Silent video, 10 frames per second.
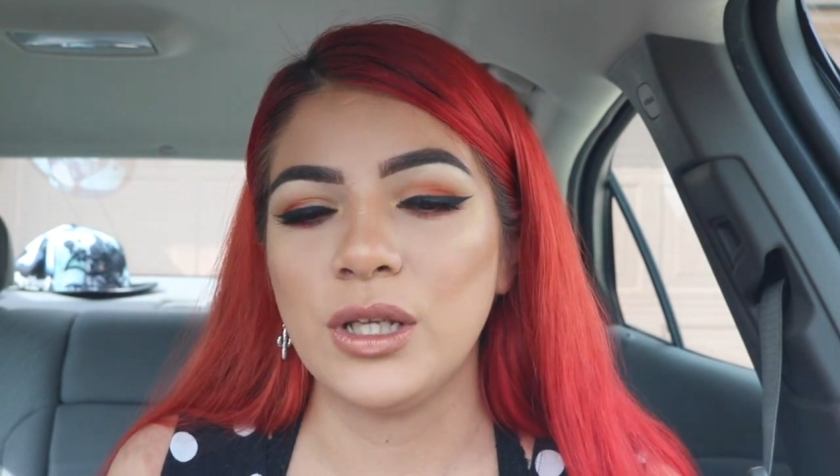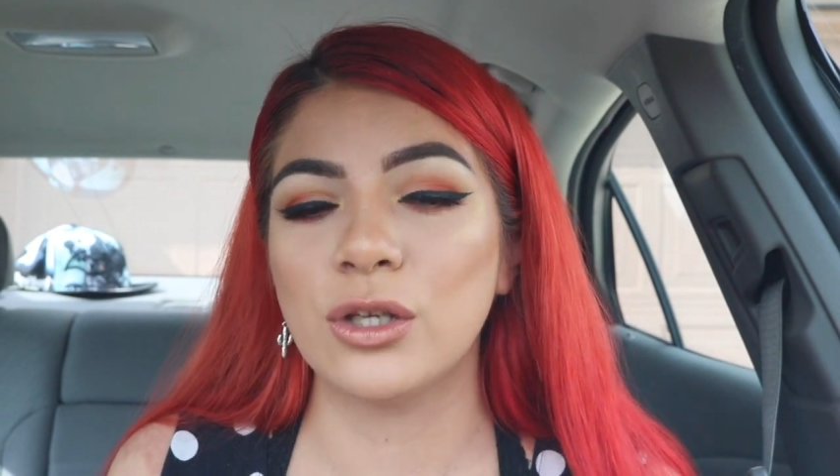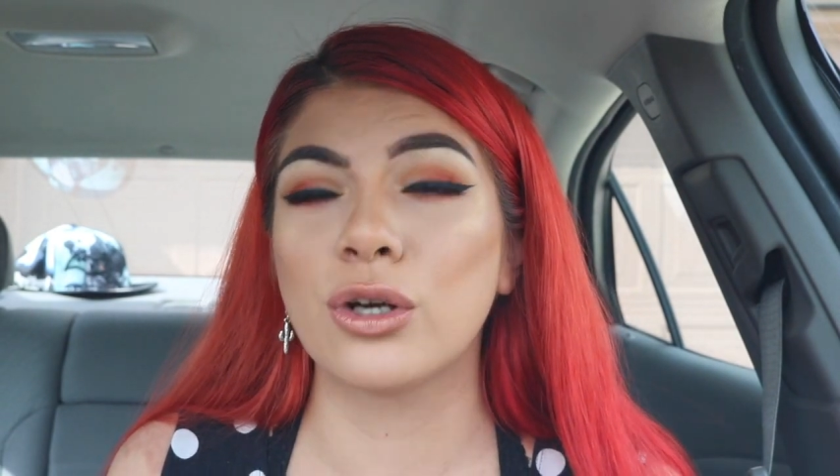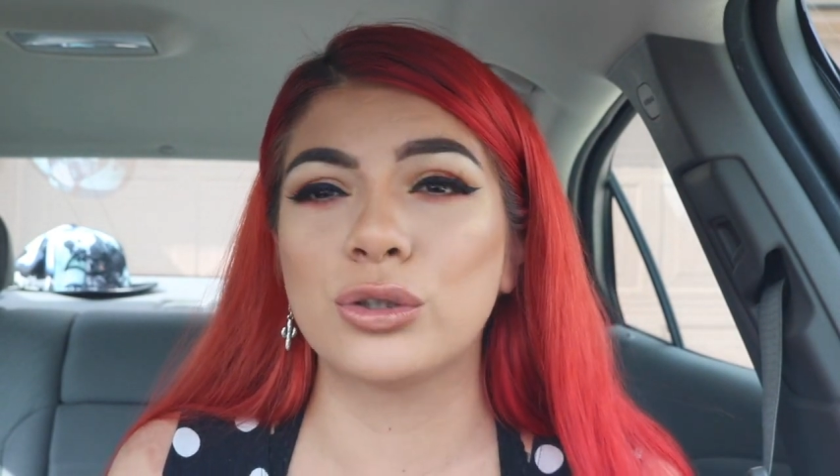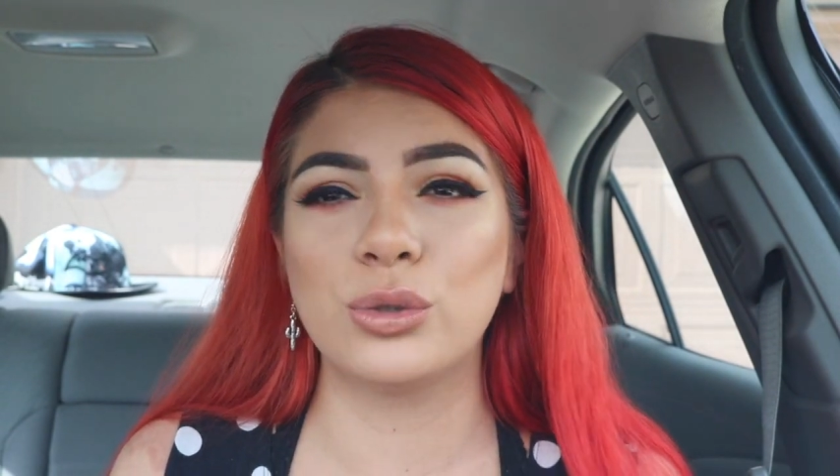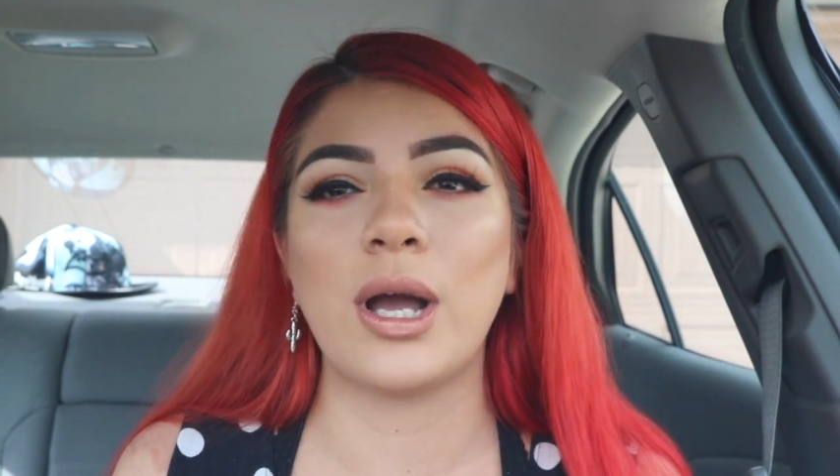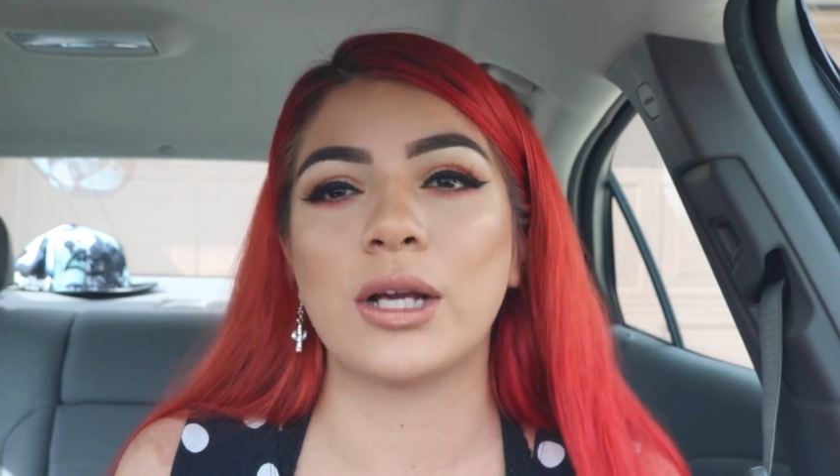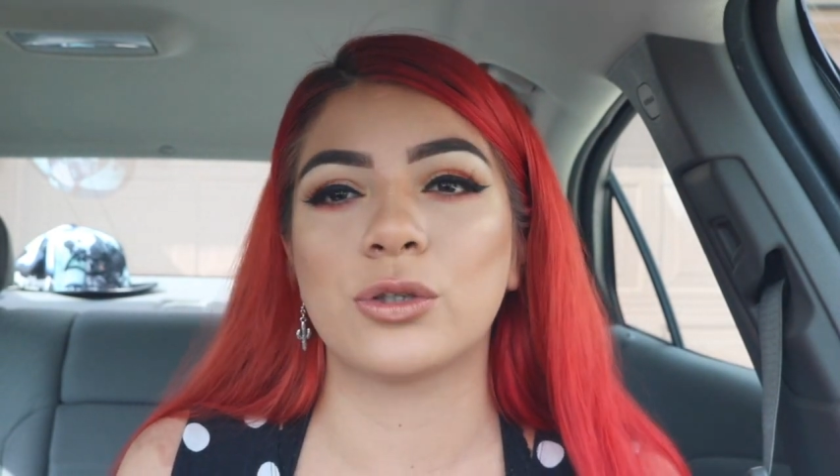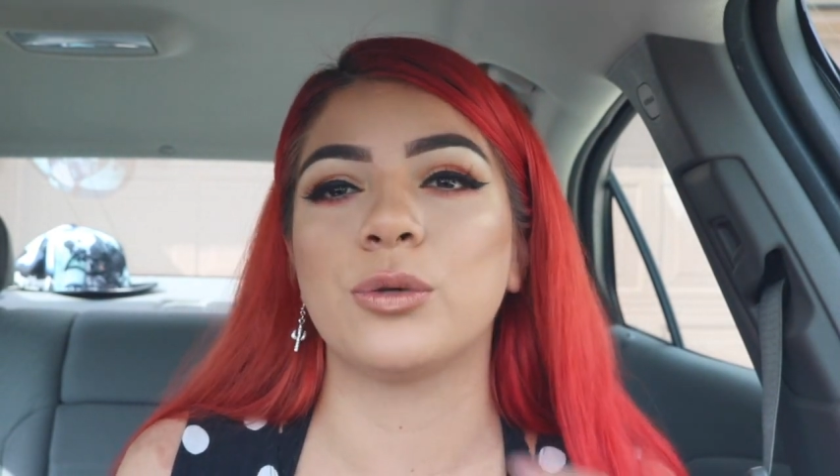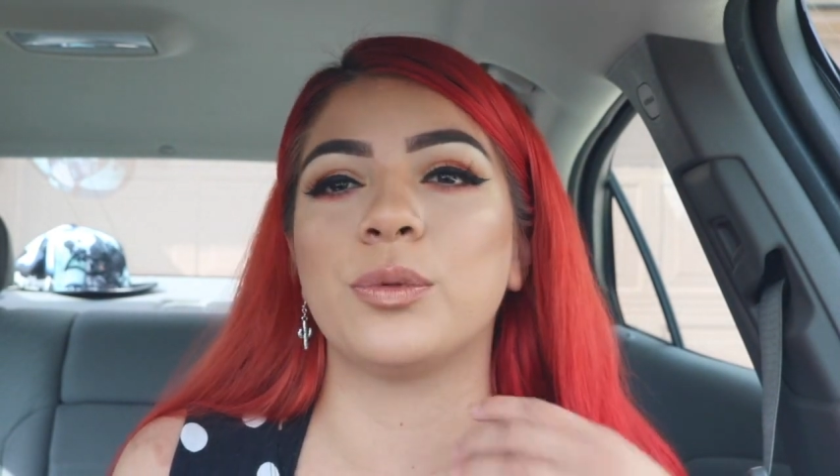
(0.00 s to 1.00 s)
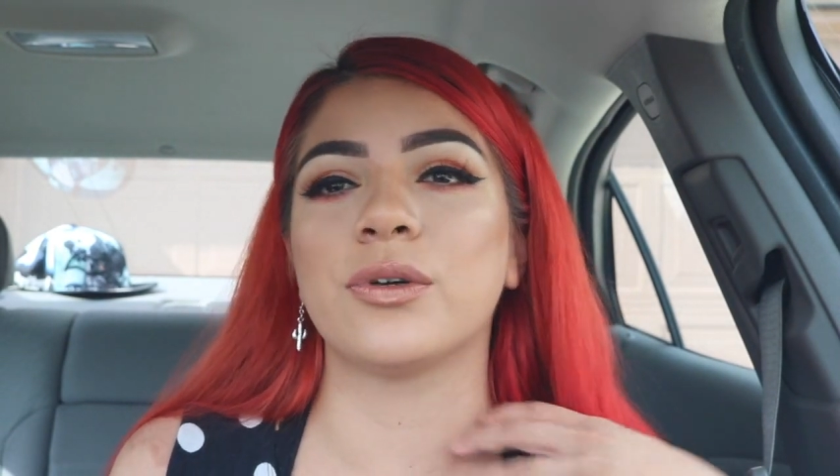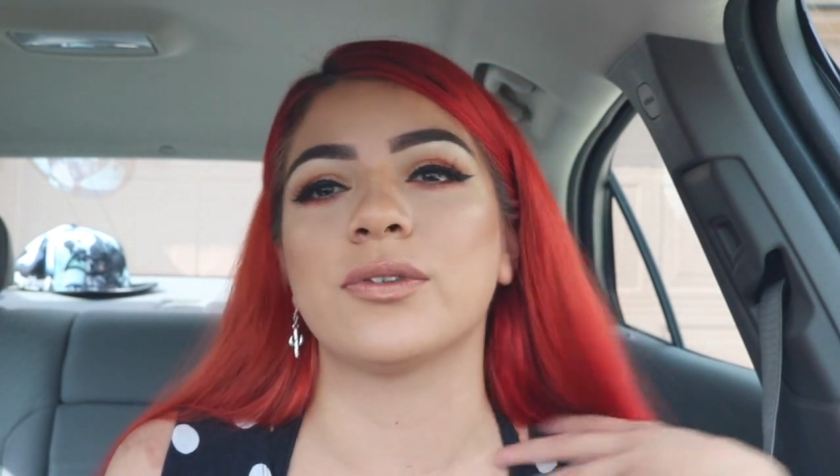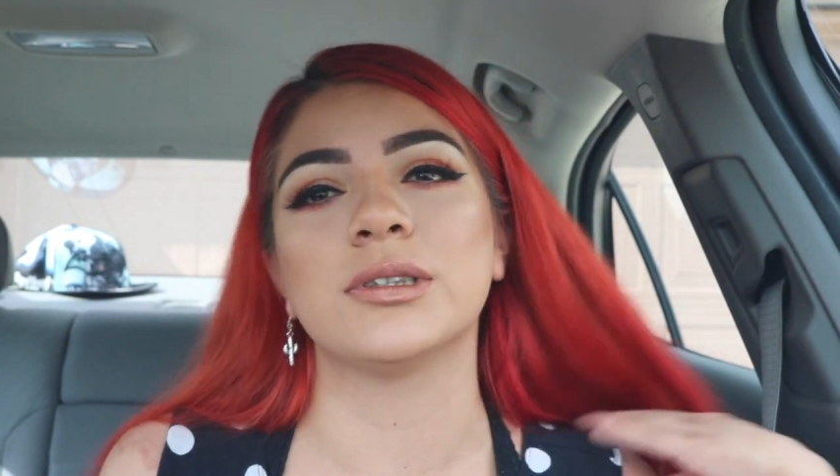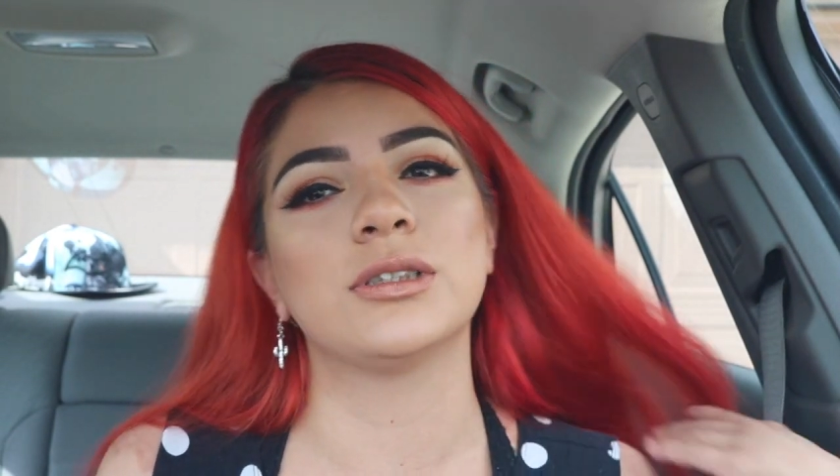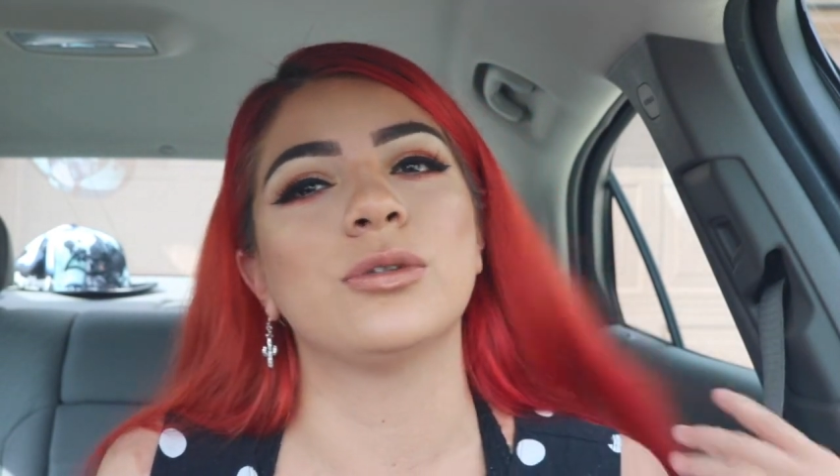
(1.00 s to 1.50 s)
you know, two actual
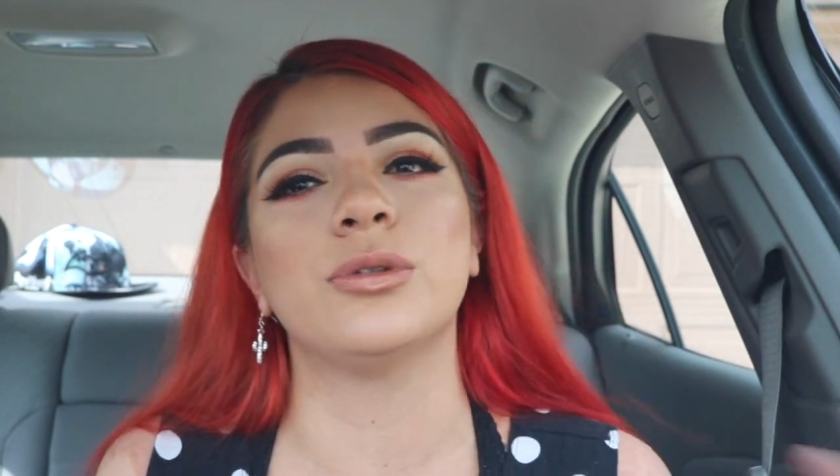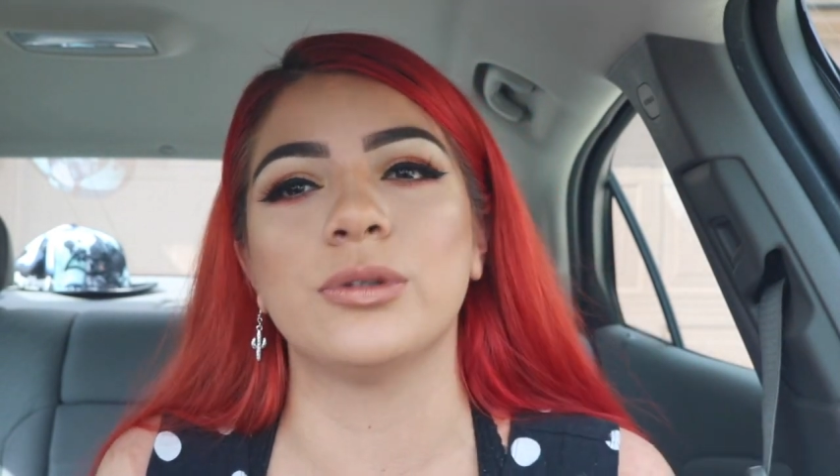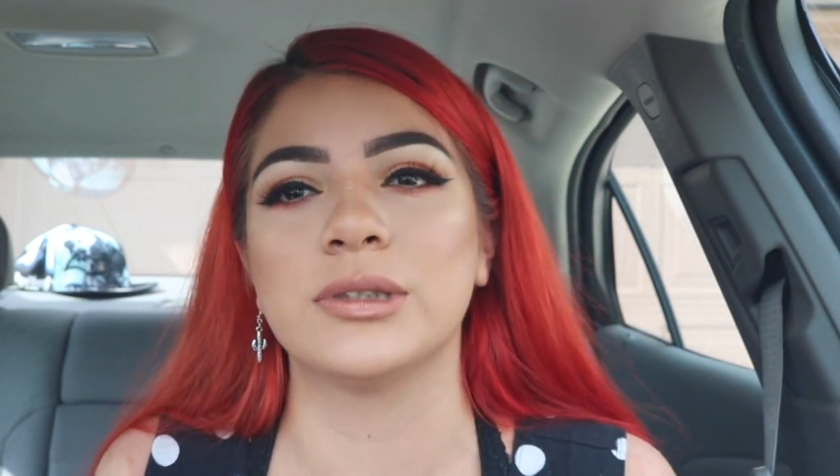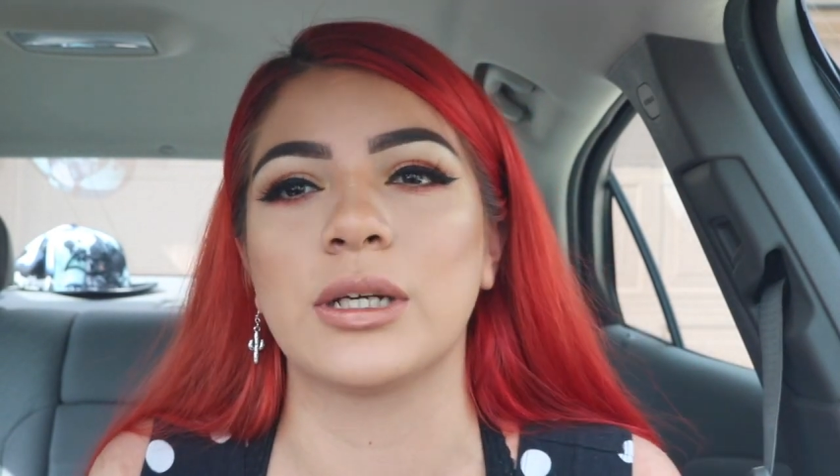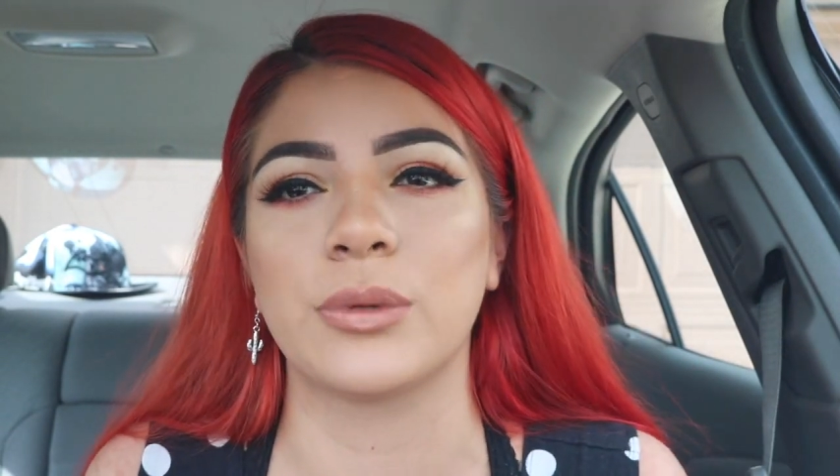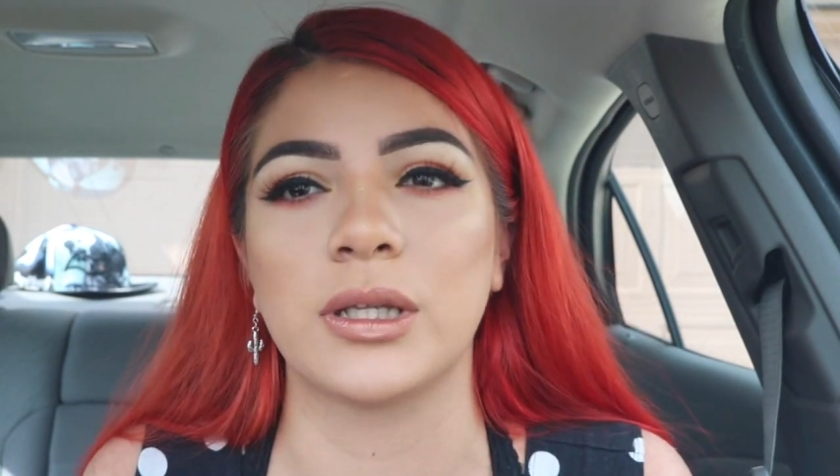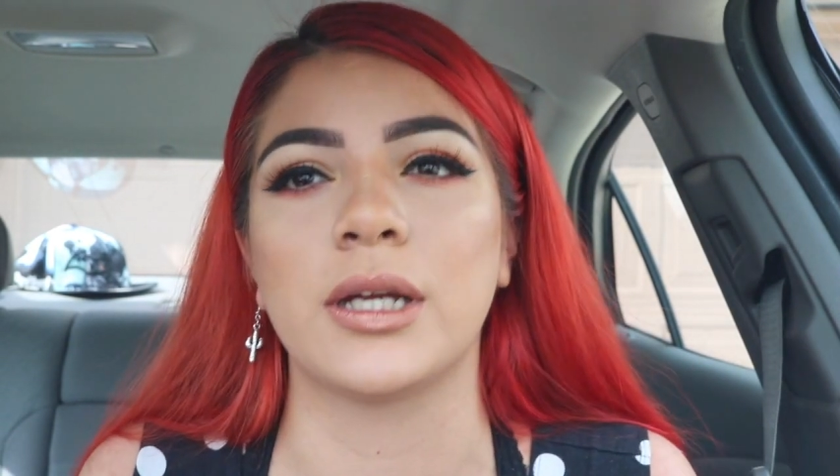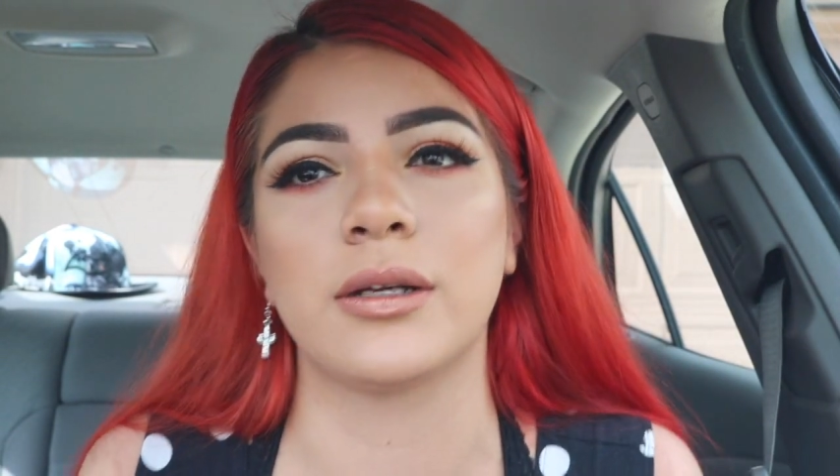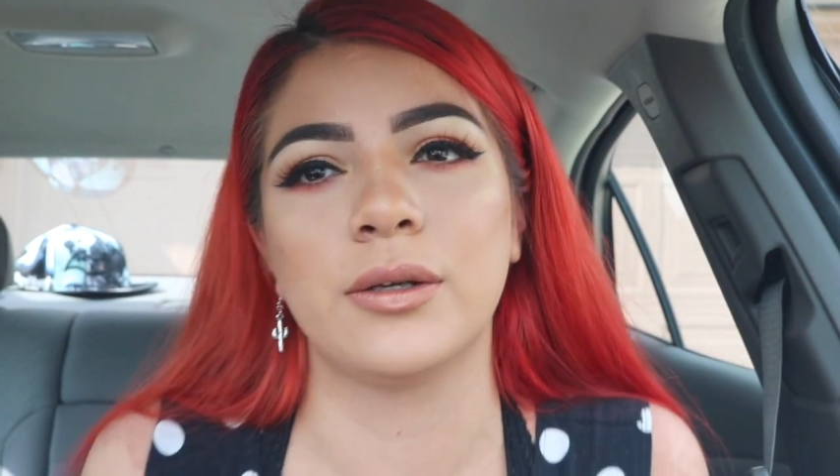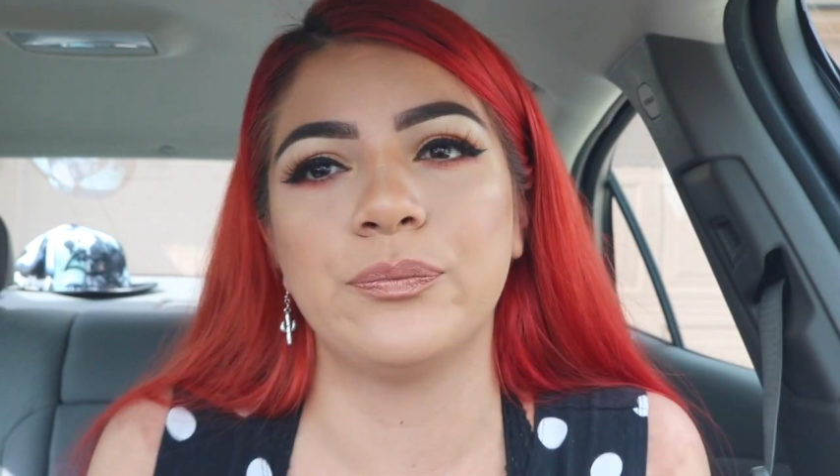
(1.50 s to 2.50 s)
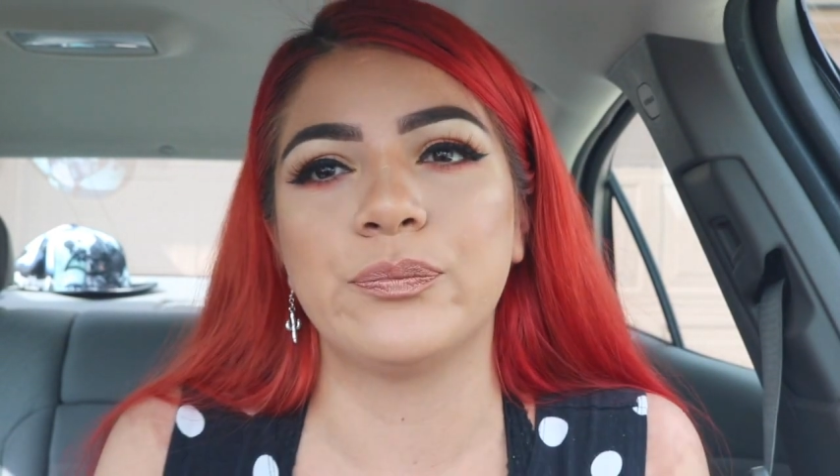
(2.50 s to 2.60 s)
boyfriends, two dudes that were like,